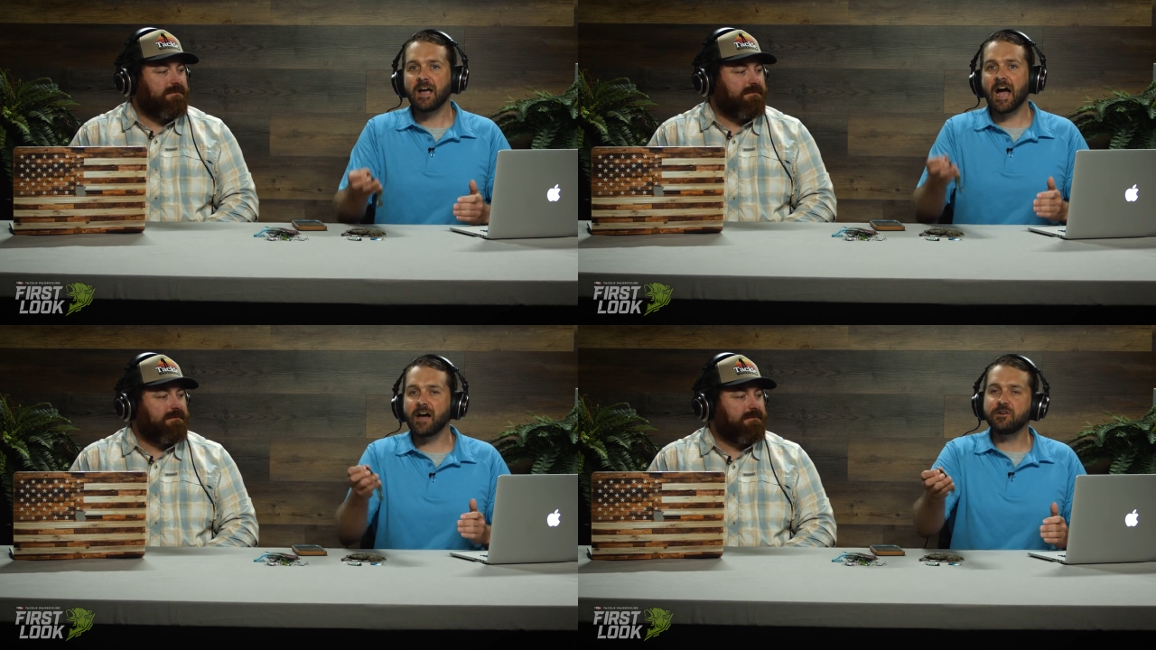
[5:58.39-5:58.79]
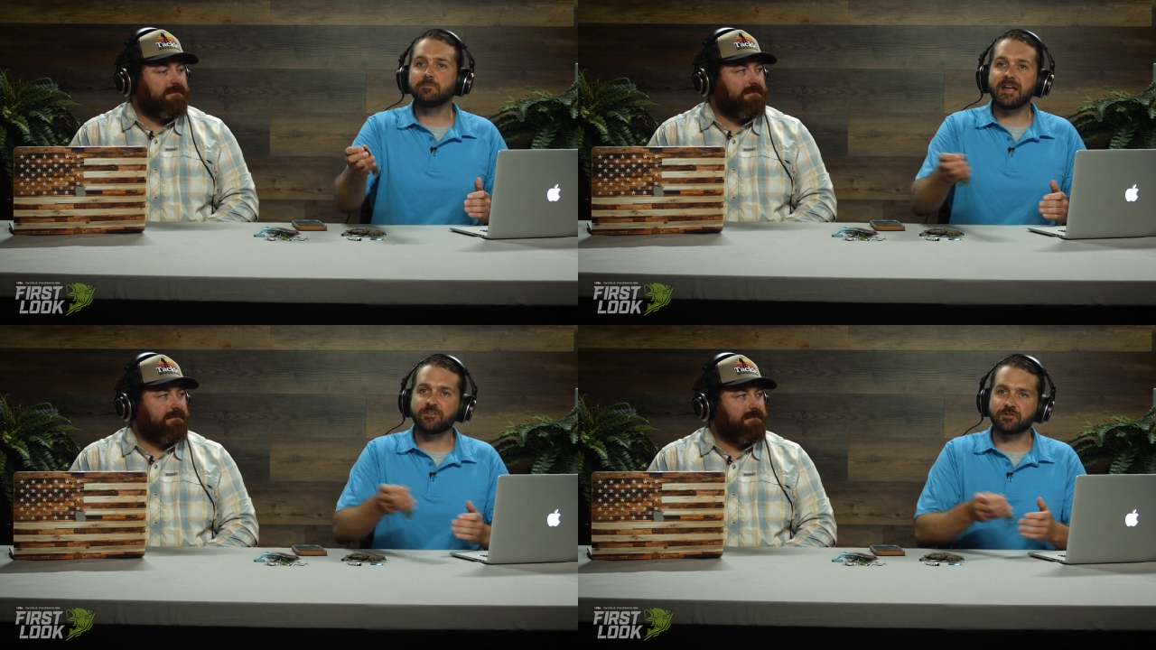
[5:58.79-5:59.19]
Speaker 1: How do
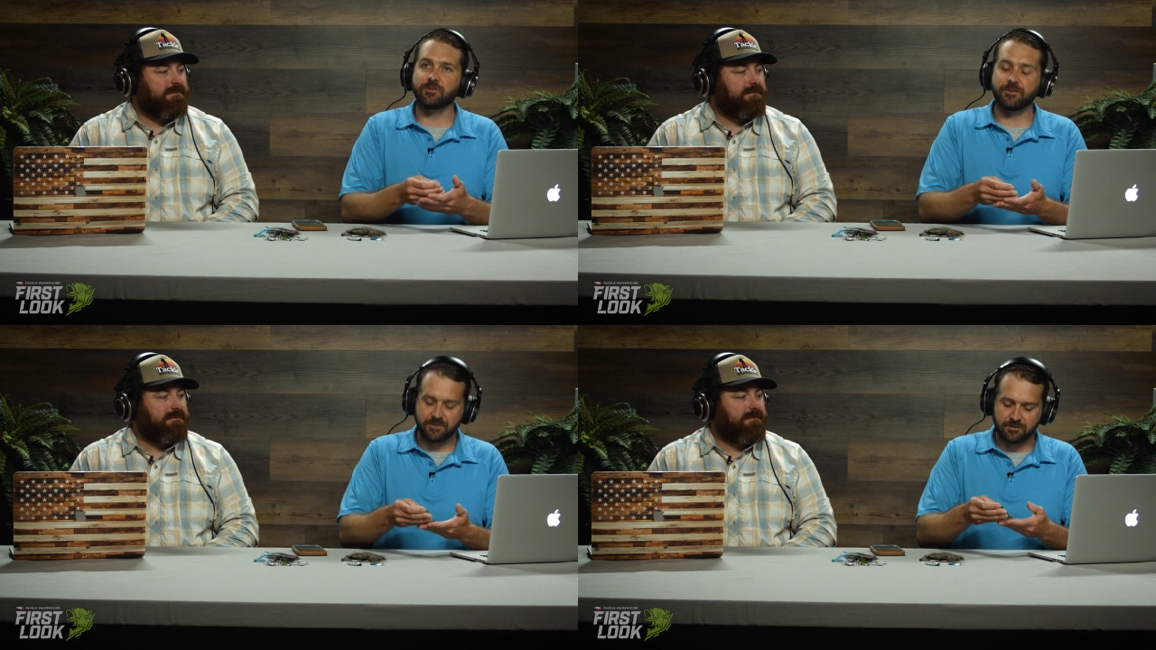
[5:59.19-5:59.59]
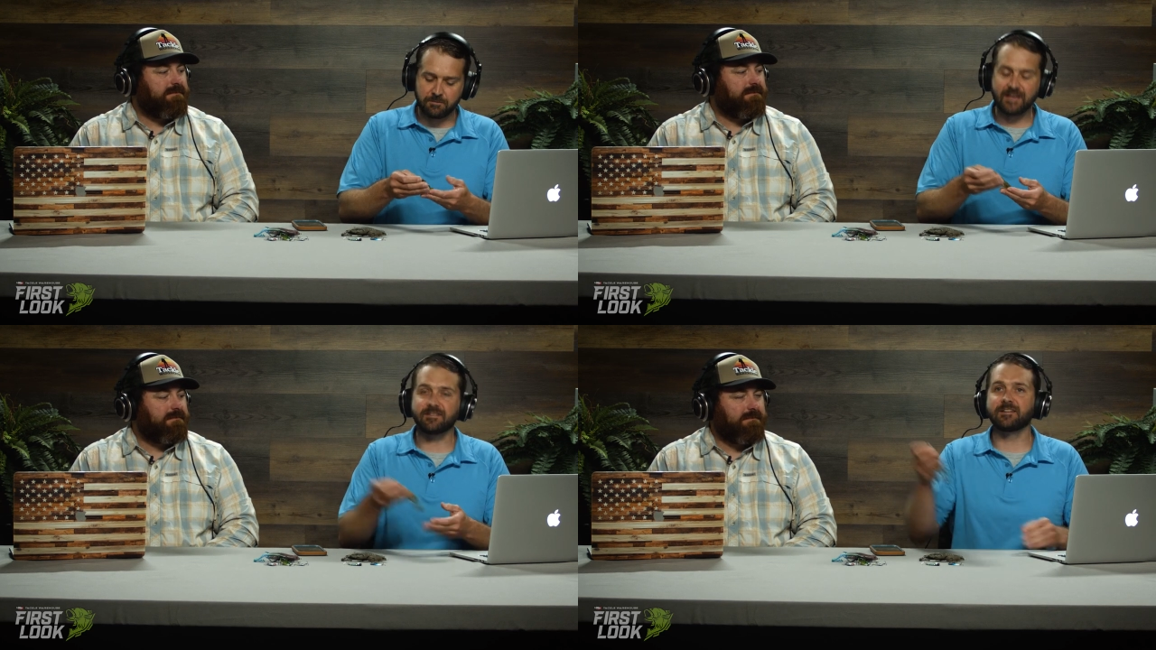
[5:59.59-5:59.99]
you make sure that this
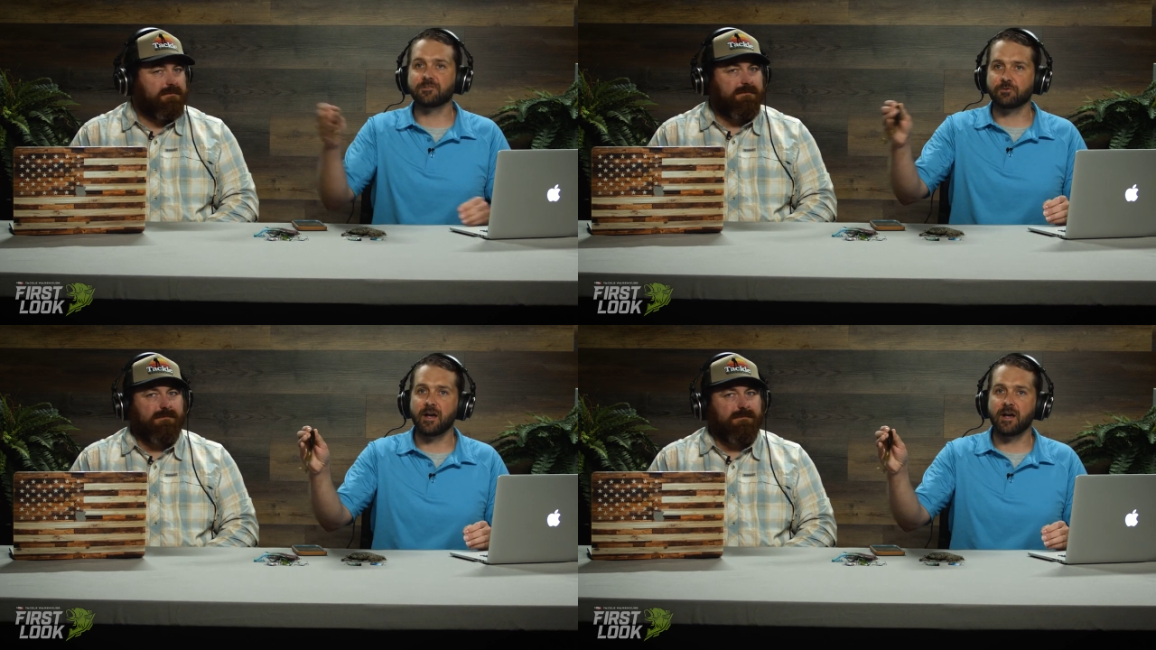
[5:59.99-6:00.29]
bait sits